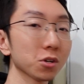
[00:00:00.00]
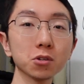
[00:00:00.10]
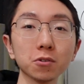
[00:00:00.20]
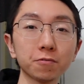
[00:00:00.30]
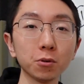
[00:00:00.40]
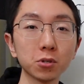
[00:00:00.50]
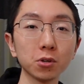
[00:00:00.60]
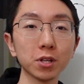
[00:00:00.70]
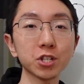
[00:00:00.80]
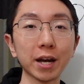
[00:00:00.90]
also Futu,
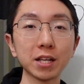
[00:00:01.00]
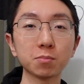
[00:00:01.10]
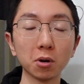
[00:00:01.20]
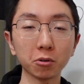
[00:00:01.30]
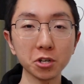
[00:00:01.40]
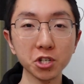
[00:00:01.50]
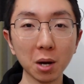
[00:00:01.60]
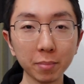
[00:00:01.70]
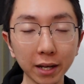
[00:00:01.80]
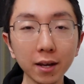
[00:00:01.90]
the Chinese brokerage
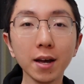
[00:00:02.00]
company